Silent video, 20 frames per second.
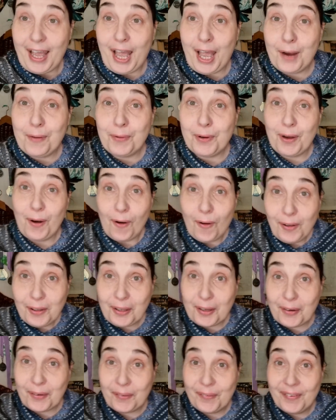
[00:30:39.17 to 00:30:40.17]
And we all
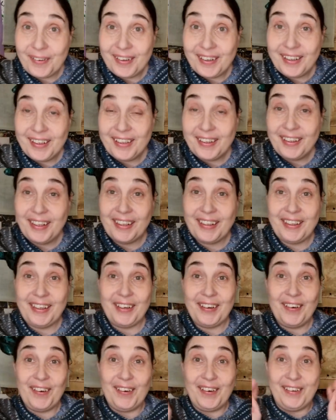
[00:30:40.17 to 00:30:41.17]
know that
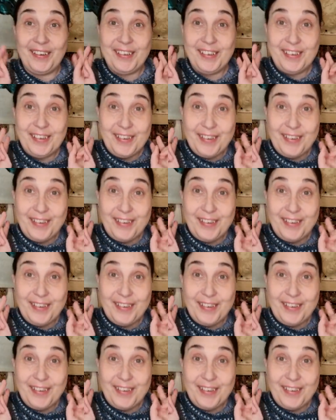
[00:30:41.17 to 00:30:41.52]
there are